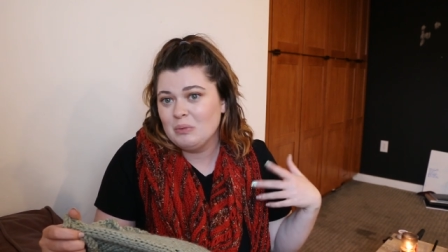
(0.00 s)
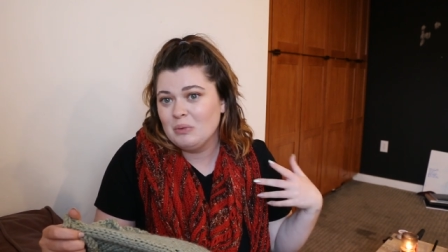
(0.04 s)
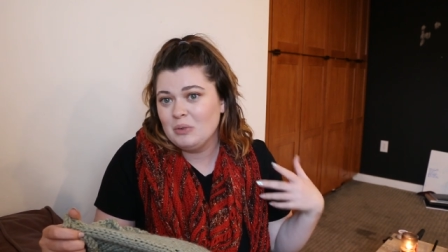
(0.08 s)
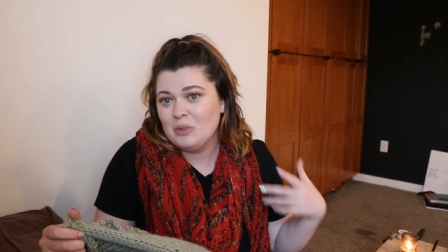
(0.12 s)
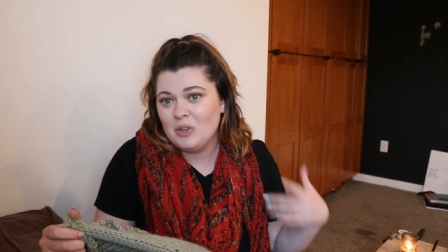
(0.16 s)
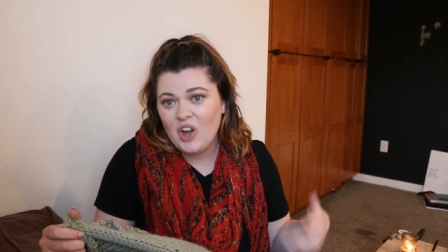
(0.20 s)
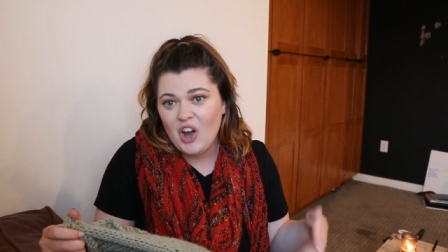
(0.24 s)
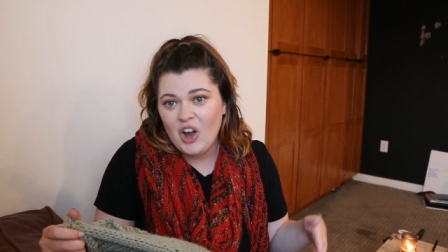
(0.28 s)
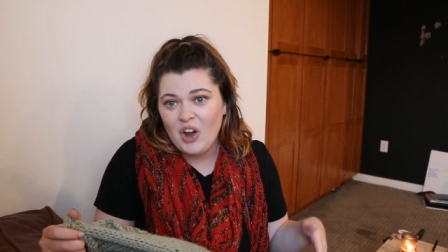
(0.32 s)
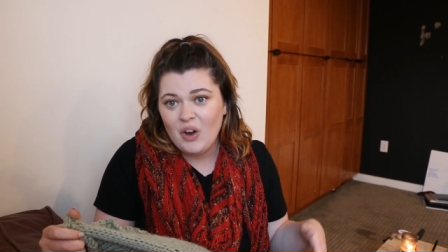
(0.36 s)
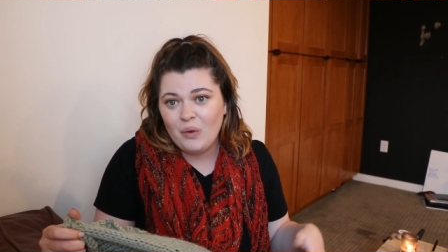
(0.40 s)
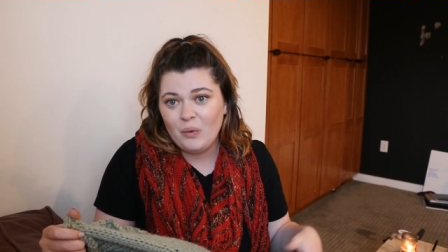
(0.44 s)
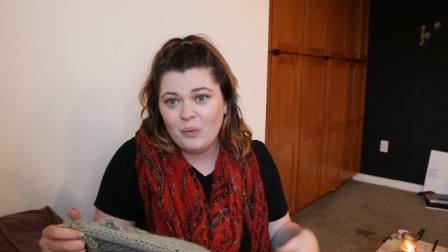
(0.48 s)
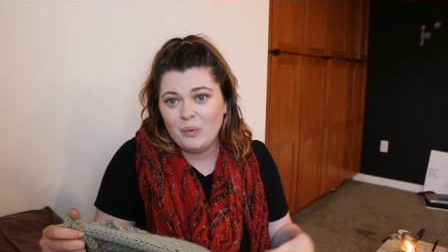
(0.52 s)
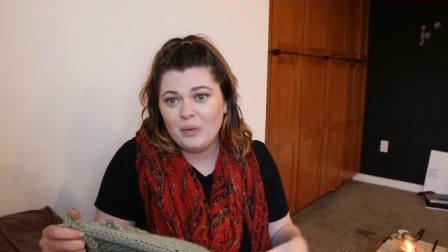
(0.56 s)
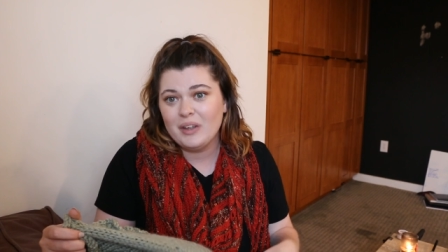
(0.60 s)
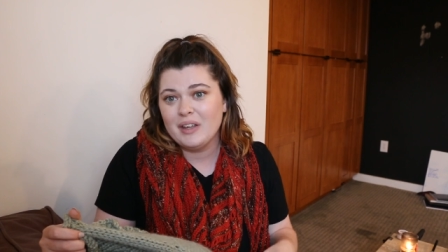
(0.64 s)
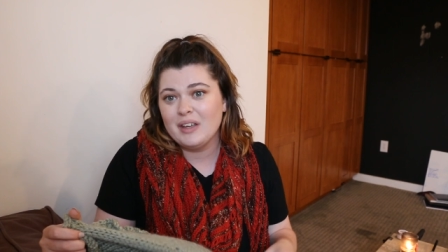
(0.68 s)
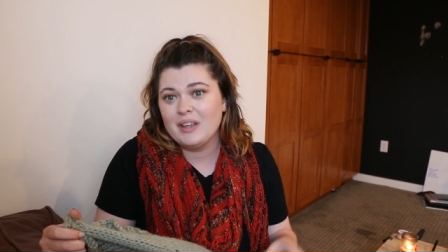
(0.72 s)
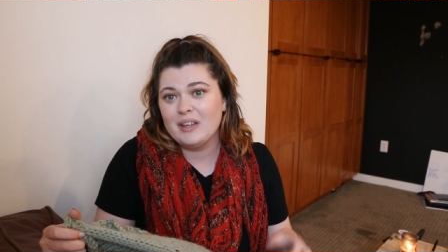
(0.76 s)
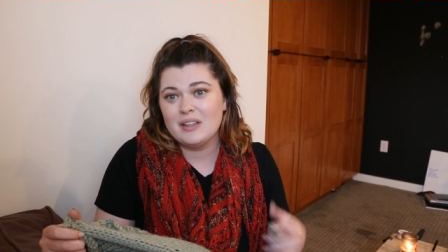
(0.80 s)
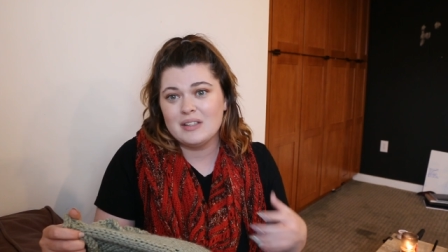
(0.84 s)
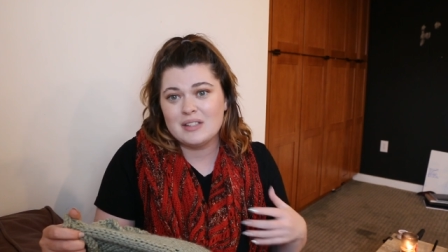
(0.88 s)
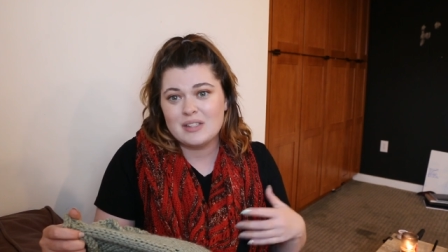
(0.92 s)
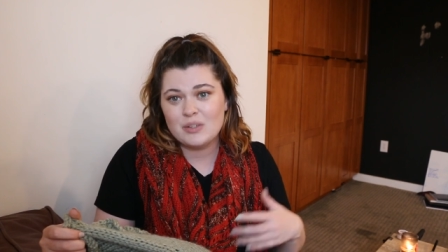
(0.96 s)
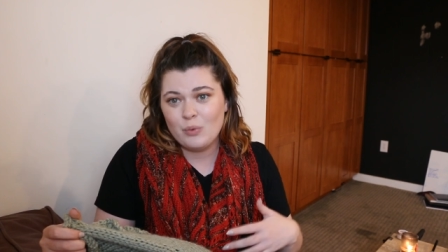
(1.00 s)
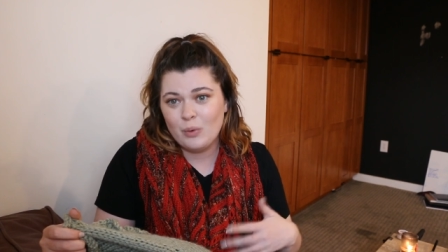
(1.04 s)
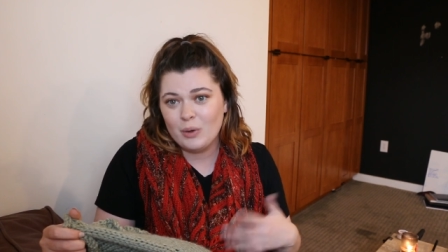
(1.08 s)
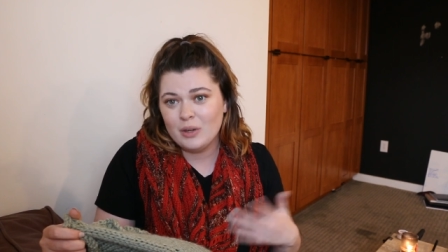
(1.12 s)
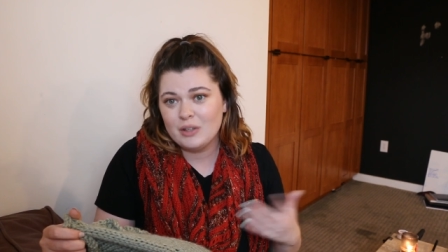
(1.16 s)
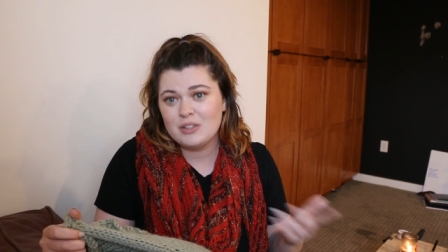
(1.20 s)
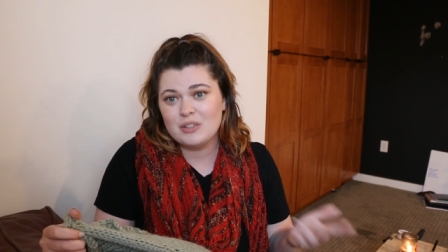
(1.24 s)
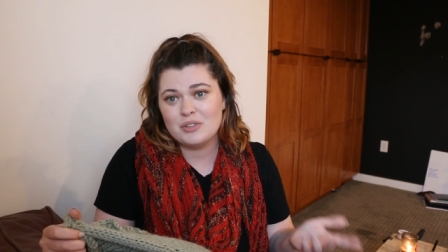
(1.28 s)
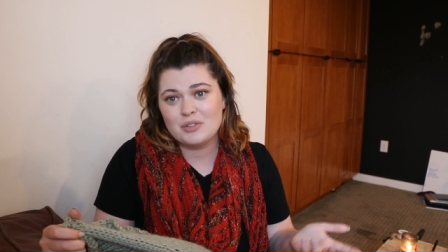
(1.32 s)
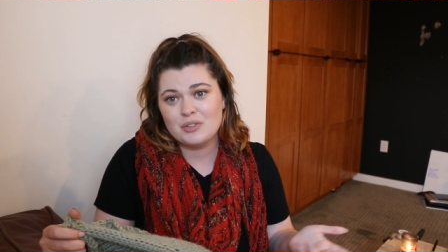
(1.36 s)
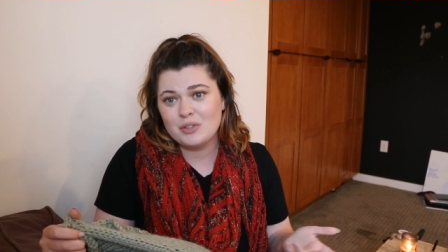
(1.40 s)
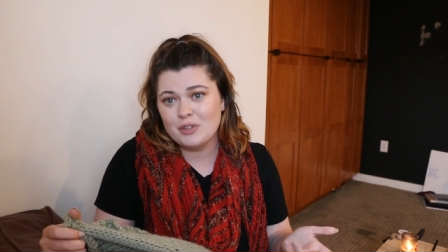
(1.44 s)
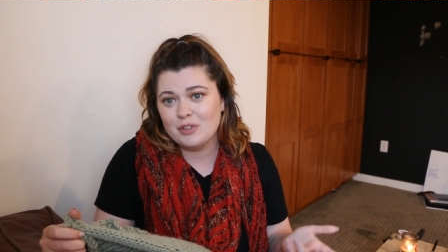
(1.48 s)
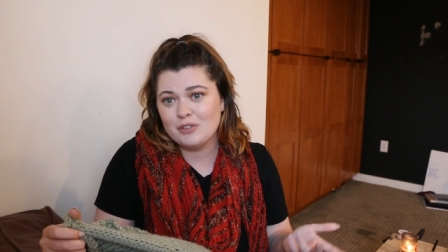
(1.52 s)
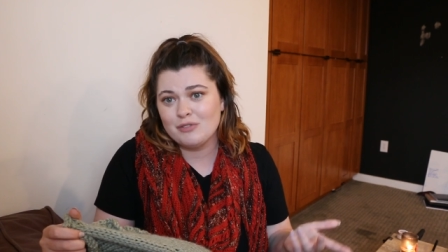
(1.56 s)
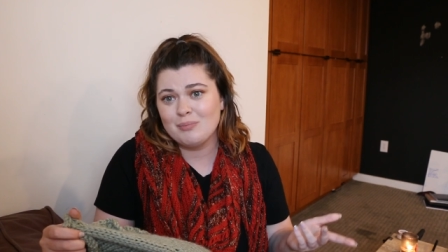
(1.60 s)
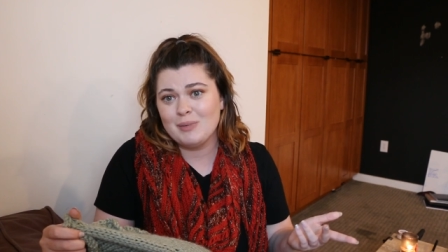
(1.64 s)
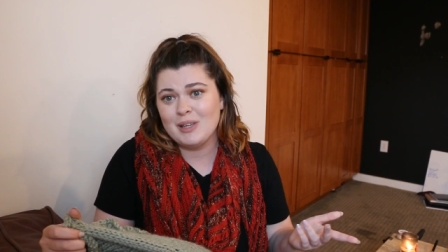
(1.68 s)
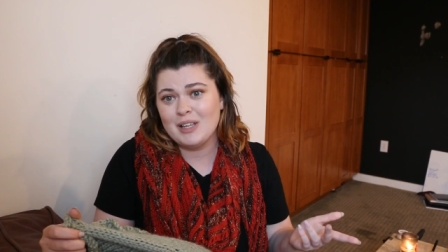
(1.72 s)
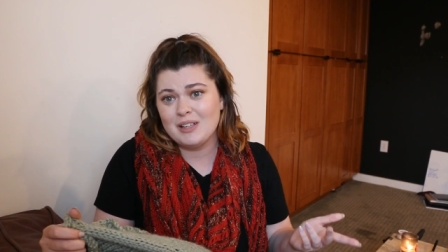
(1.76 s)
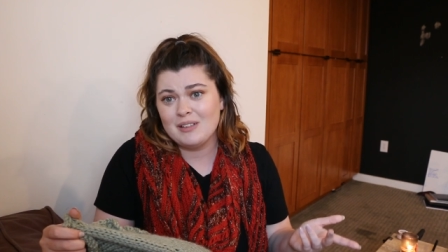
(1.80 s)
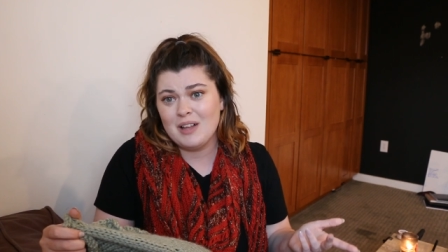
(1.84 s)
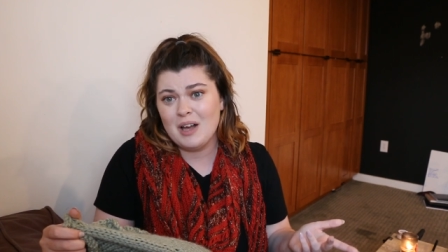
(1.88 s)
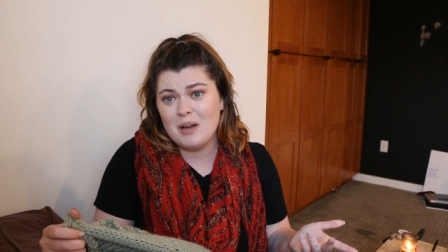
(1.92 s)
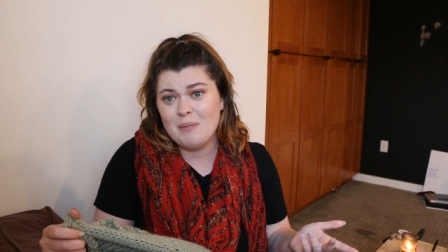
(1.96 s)
No, it's going to serve
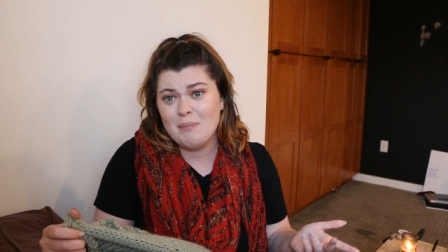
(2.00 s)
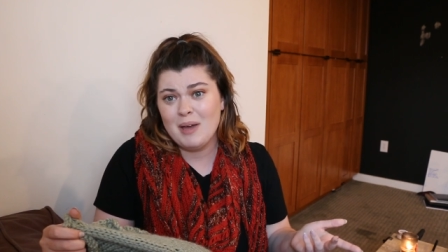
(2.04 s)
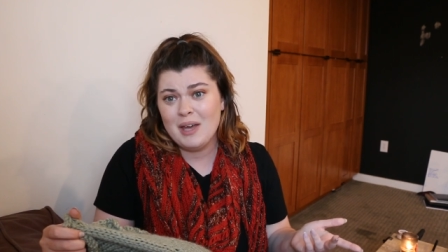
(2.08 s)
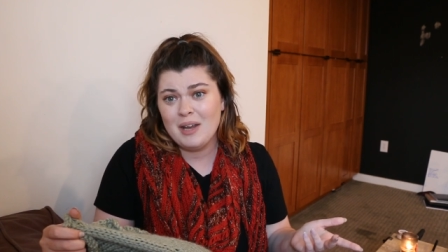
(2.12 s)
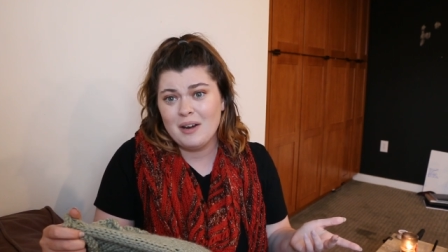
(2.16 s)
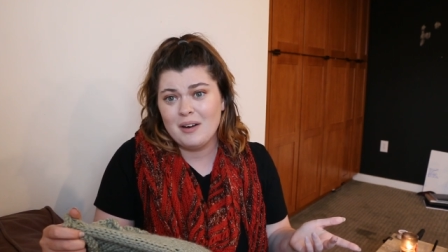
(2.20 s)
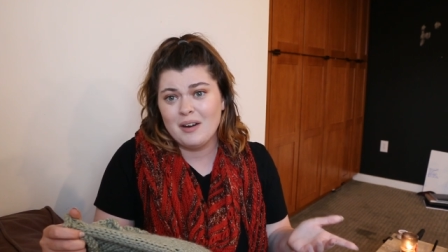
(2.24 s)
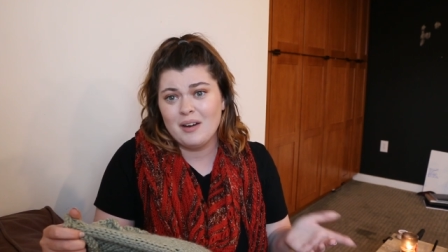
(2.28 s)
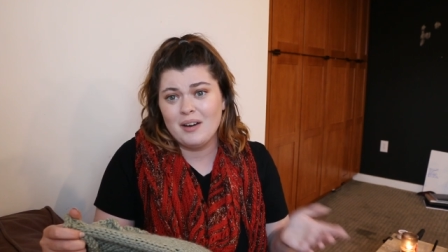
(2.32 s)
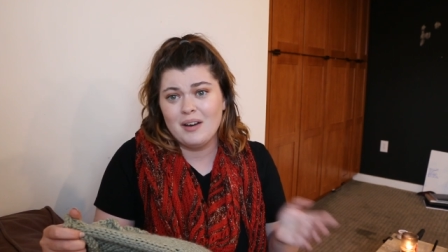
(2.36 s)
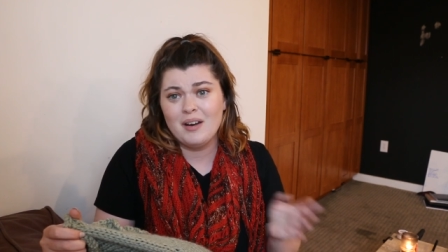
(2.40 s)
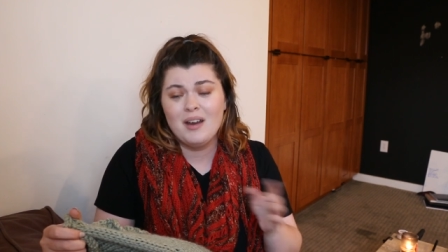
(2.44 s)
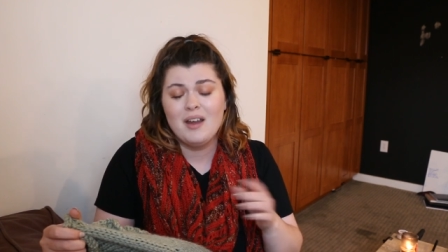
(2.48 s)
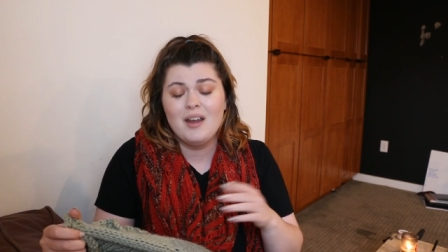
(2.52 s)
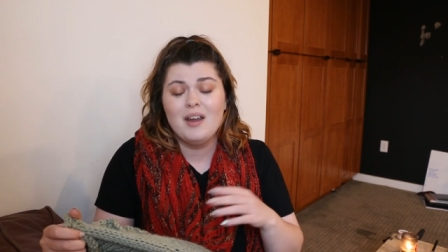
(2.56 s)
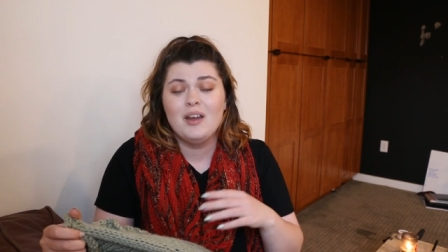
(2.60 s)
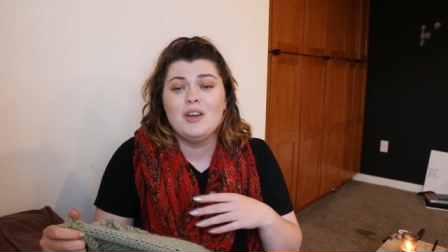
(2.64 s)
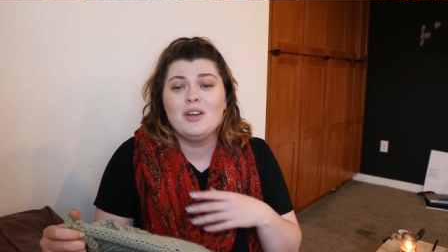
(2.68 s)
me a lot better